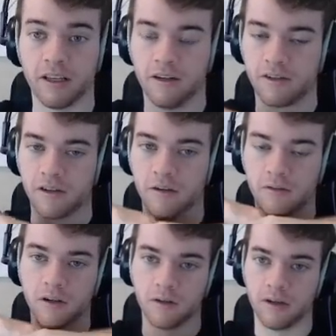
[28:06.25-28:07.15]
hitter, so
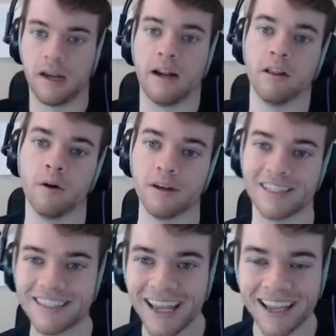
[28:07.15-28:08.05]
Tor and I lowered his
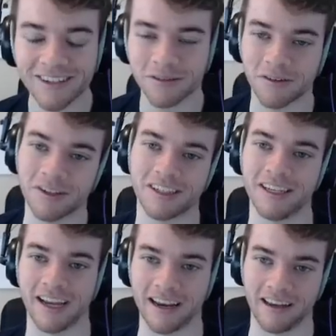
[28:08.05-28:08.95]
attack, so Tauros could
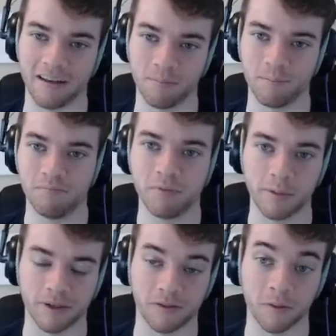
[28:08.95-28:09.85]
take any hit pretty
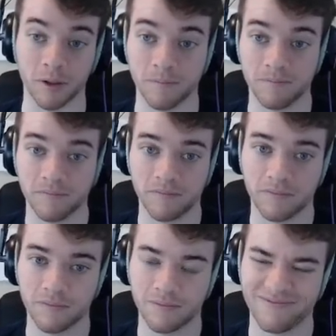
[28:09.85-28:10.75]
much from him.
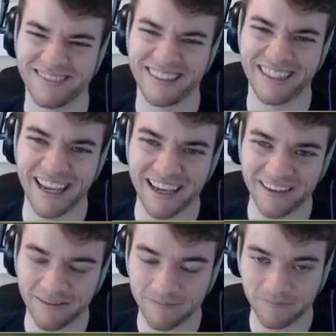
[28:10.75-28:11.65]
Dang it.
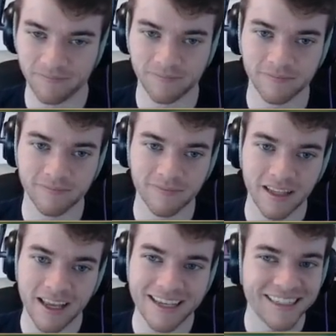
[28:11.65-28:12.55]

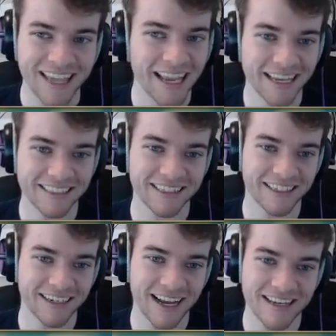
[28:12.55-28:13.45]
Dang it.
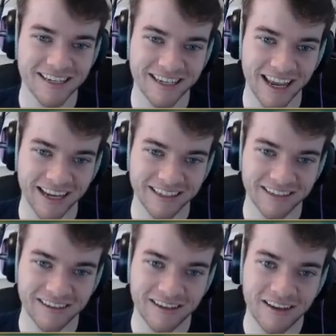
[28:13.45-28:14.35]
Gosh, dang it.
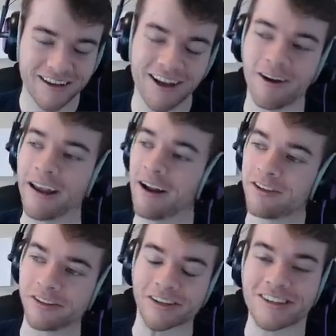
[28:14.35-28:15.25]
Oh, and
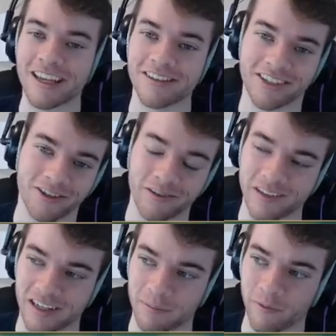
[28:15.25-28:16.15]
also I should say this, I don't know if I
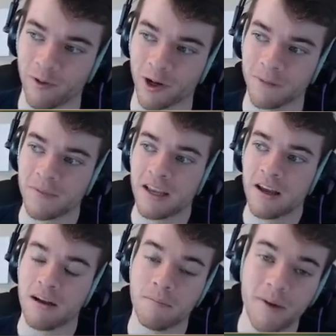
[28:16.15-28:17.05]
said it before,
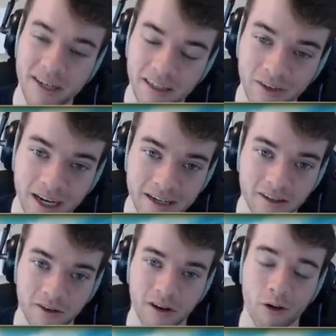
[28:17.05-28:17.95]
but if you guys
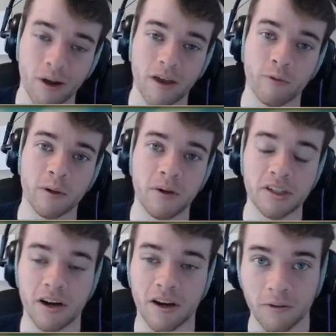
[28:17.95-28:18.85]
don't know, if we reach
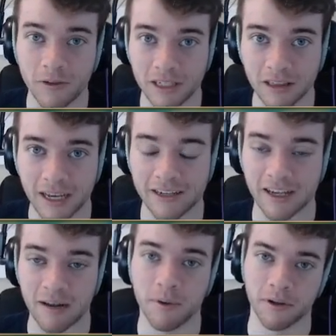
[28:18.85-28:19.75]
150 likes
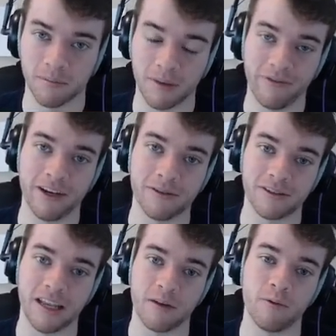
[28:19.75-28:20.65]
on both of my videos
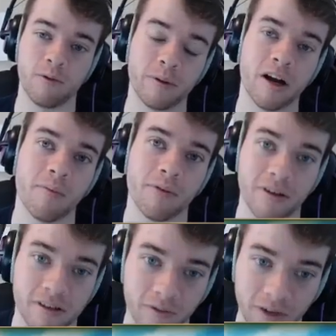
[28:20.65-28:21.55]
today, we will be
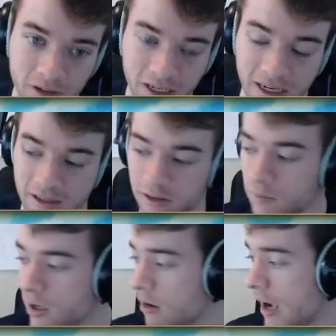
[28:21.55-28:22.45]
uploading two videos again
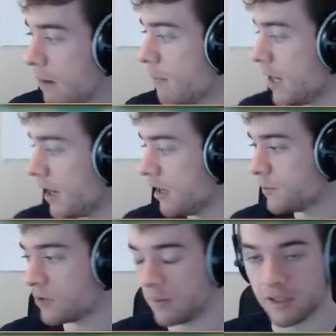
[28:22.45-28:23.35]
tomorrow. I might end
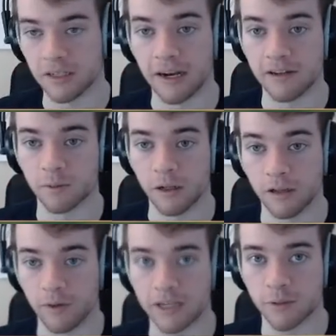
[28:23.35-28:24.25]
up streaming tonight as
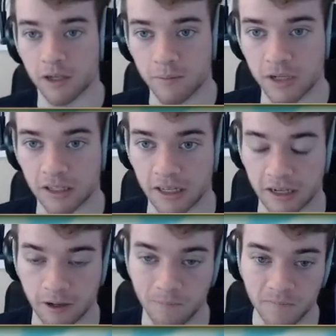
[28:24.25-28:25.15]
well, if you guys want to come check that
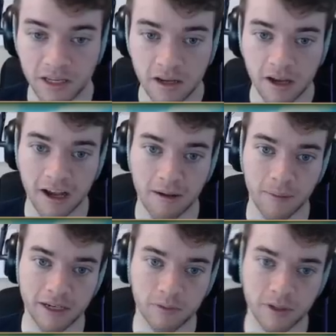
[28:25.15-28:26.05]
out. Uh,
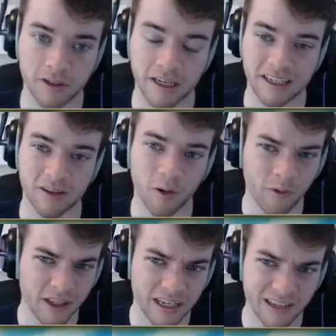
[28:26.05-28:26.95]
my Twitch link is
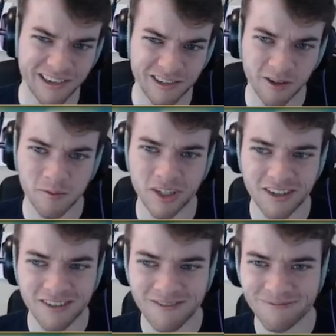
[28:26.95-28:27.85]
hopefully in the
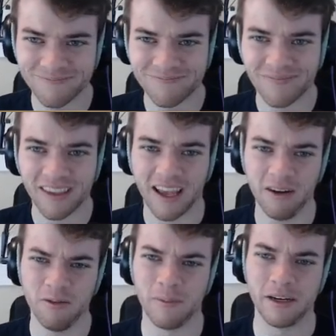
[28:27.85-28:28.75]
description. I
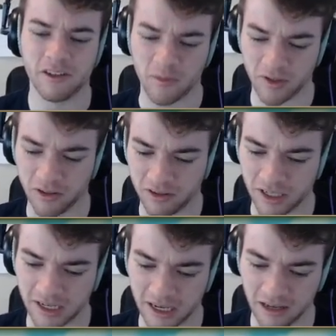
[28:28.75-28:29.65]
don't know what my description looks
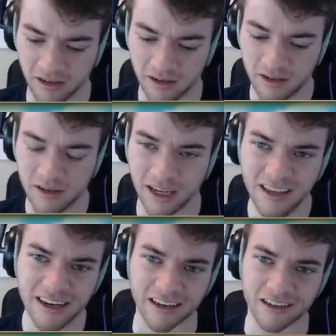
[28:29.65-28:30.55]
like on... I
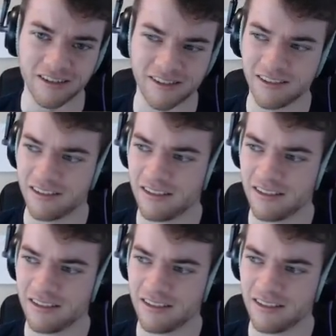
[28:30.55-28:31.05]
think it is.